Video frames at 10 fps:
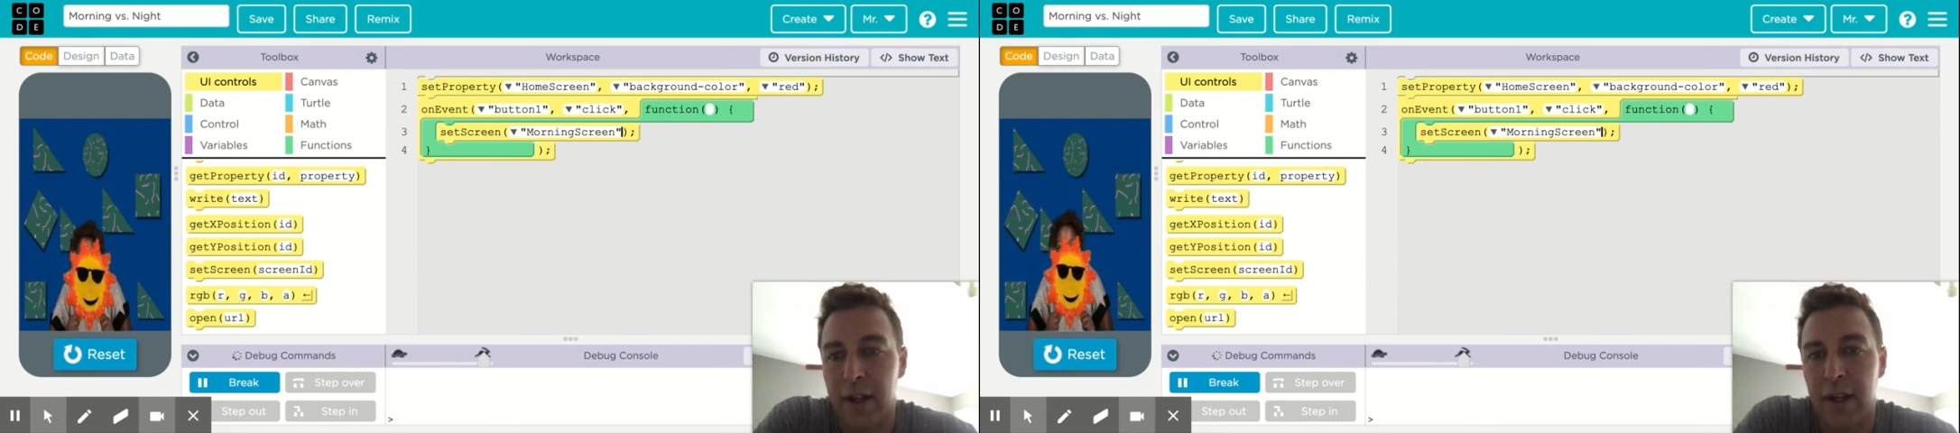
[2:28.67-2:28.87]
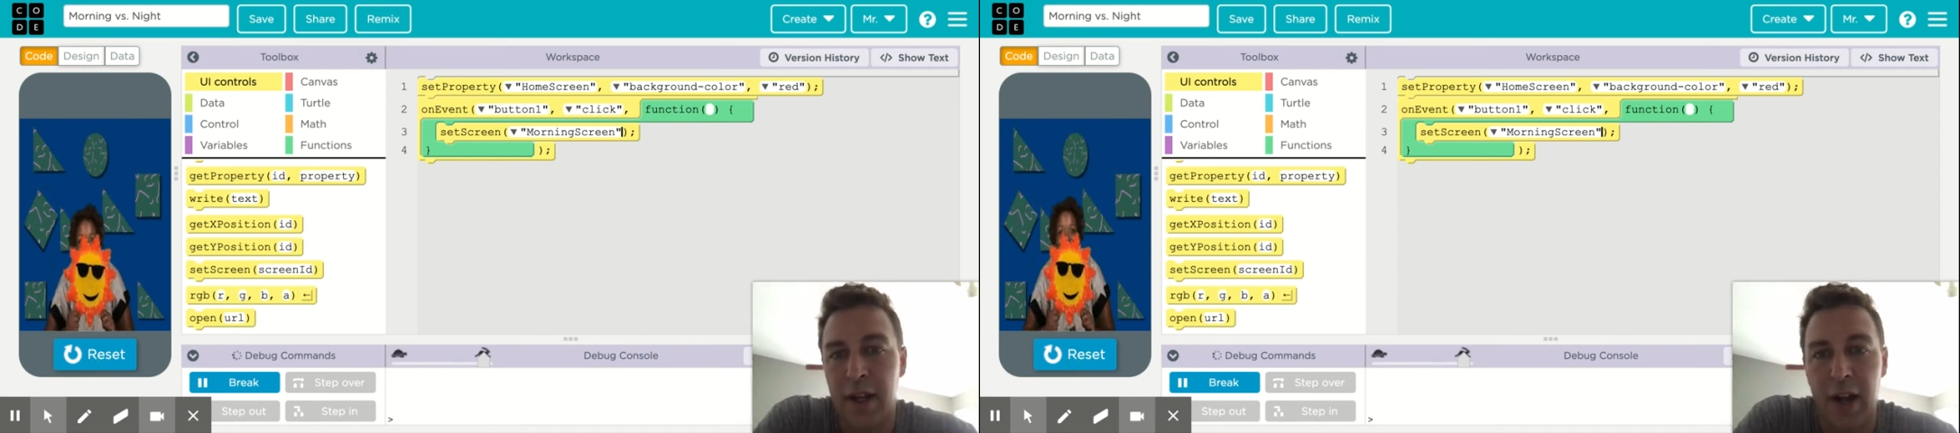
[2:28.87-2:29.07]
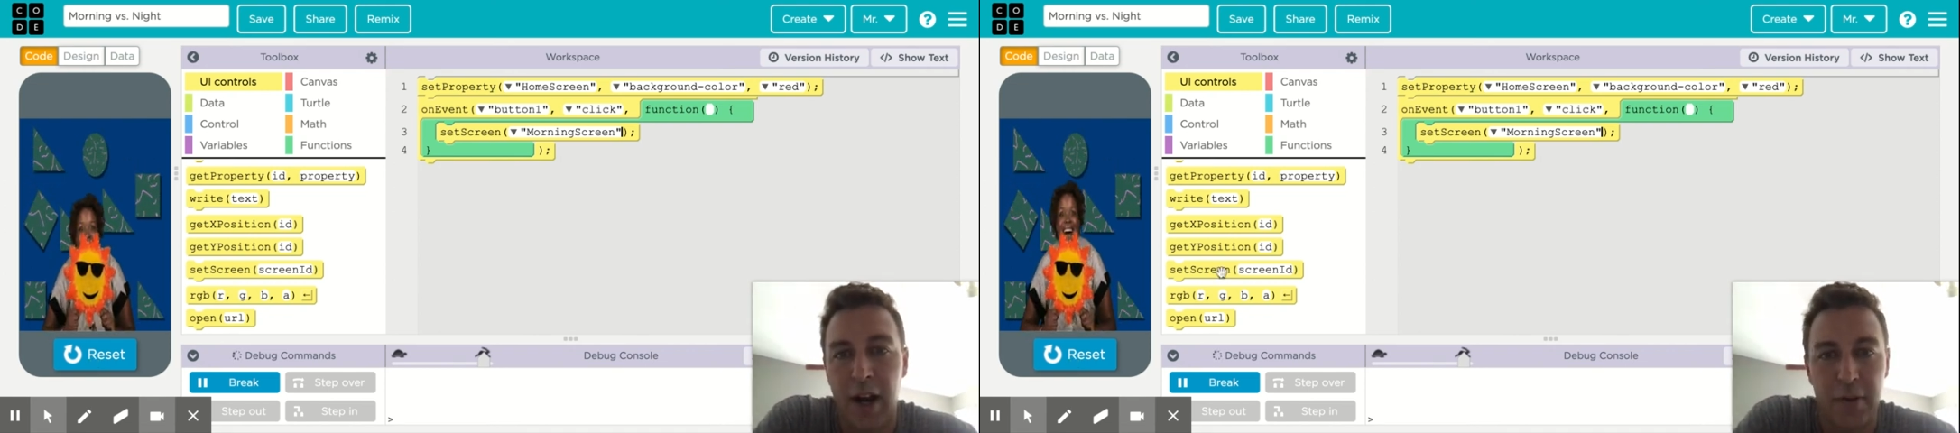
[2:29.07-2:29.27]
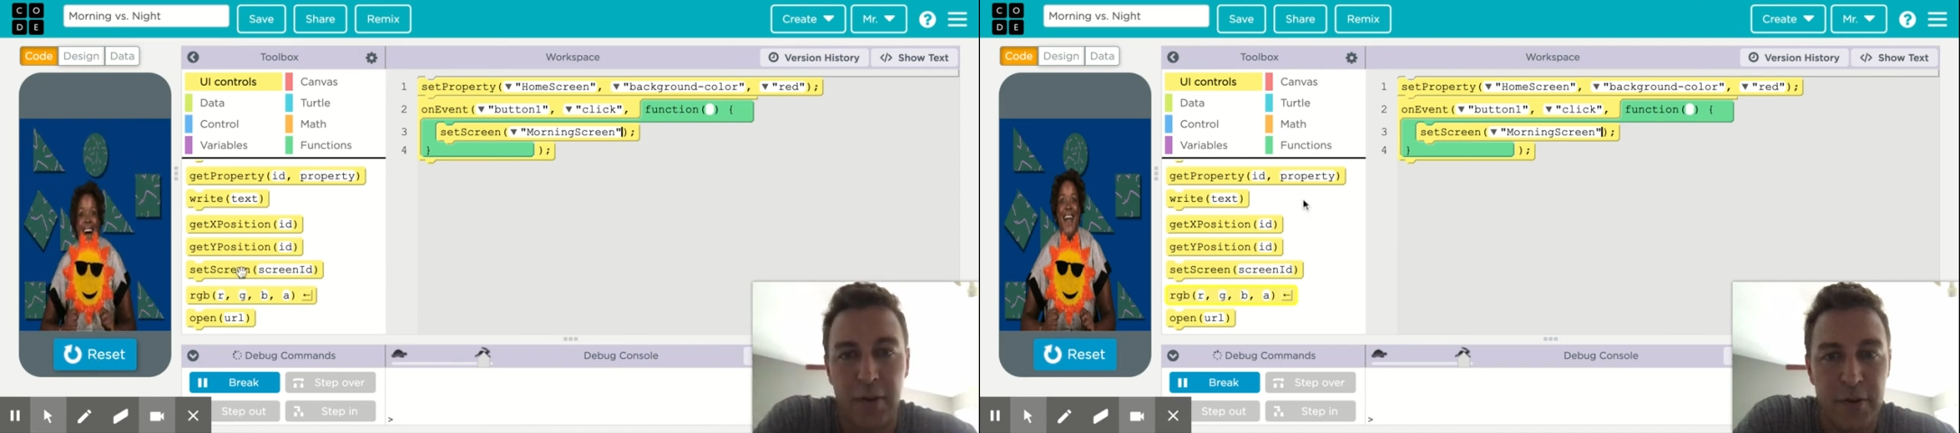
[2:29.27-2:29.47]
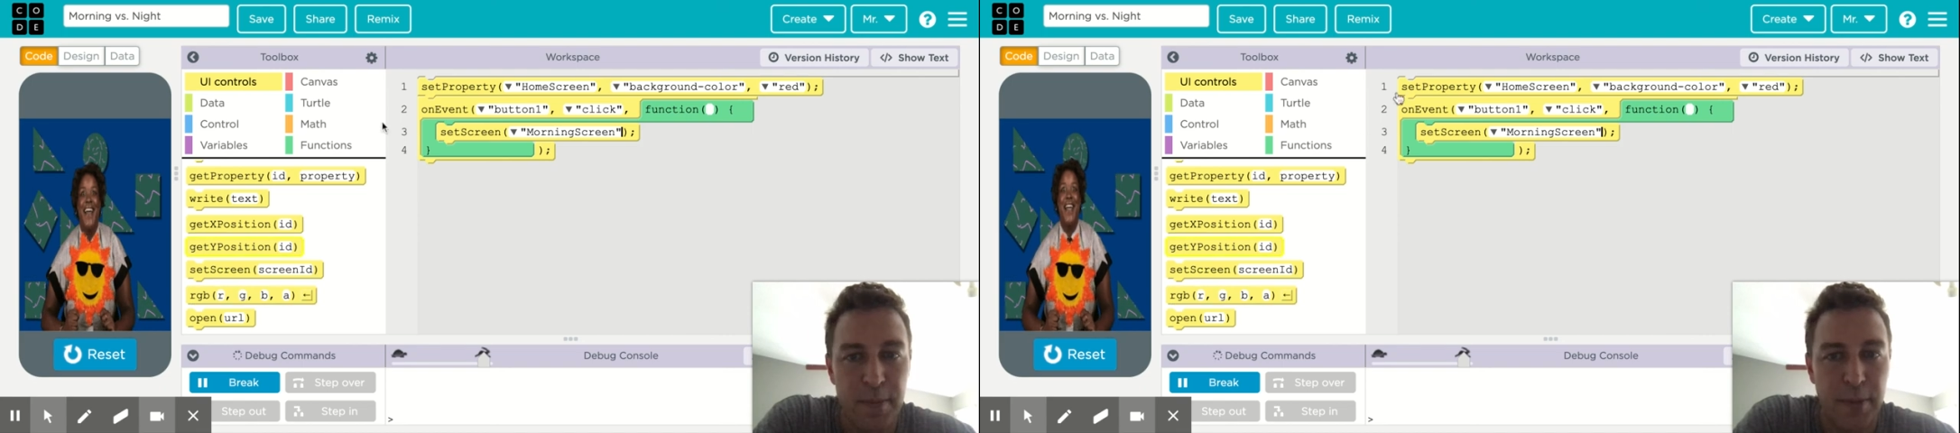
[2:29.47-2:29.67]
All right, so
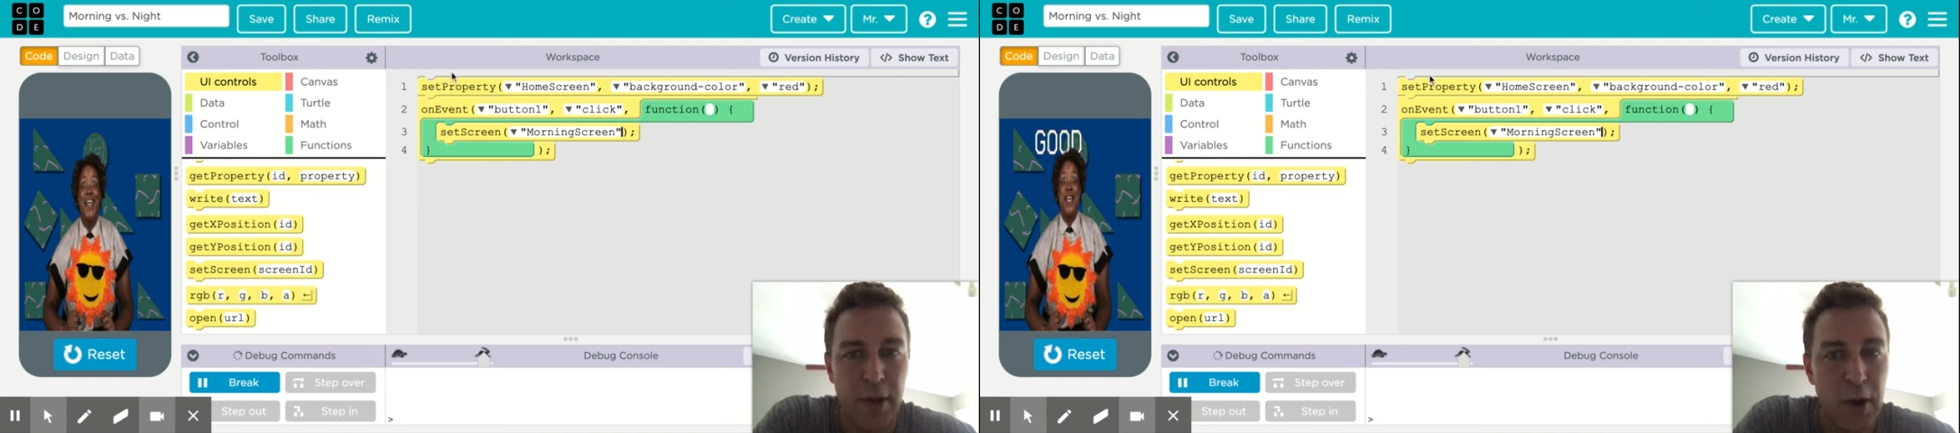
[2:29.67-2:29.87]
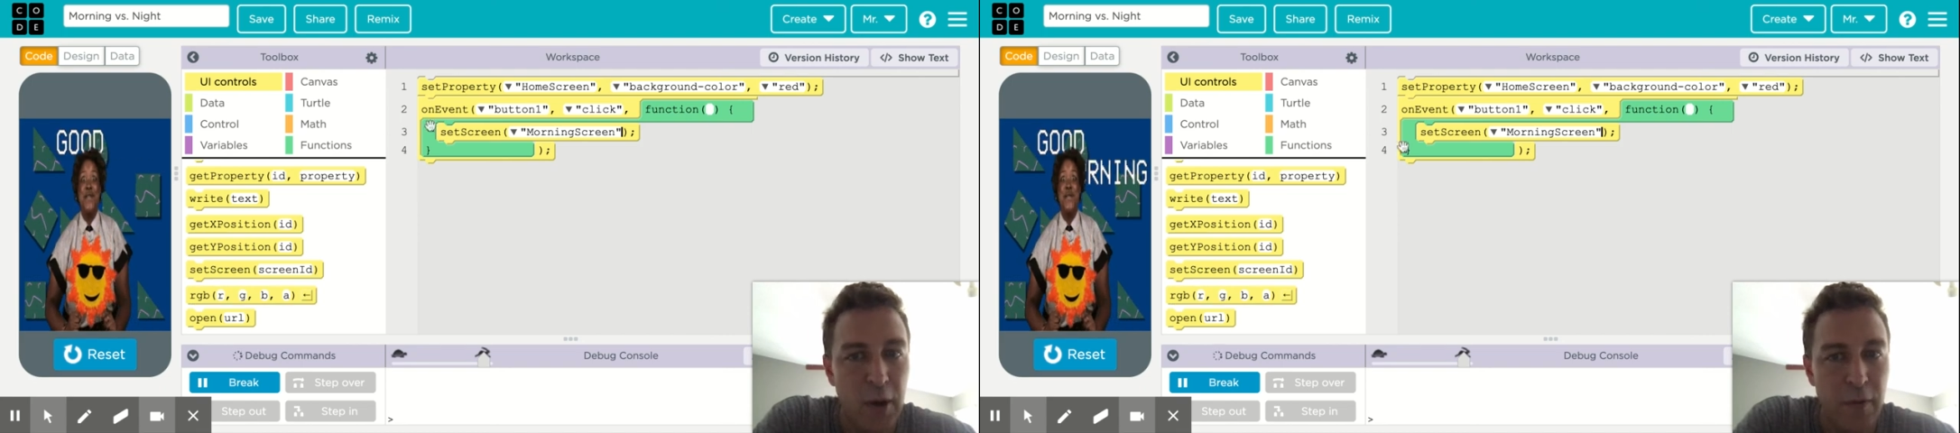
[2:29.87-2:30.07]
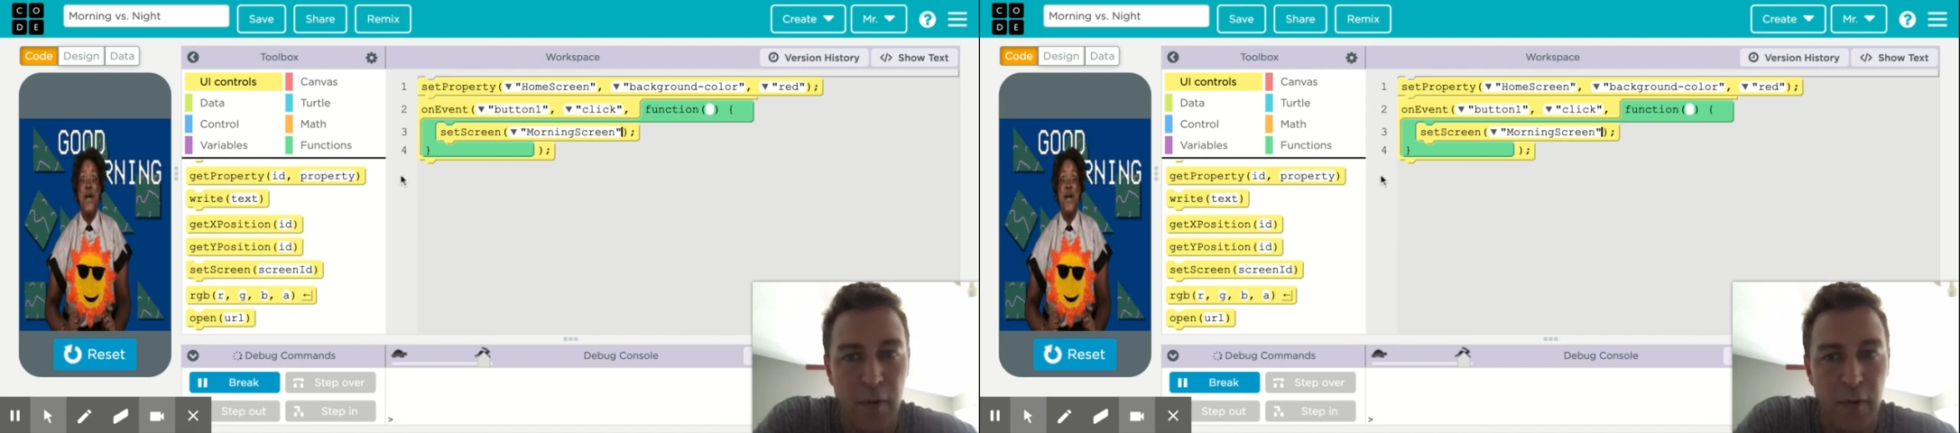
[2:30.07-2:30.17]
simple code,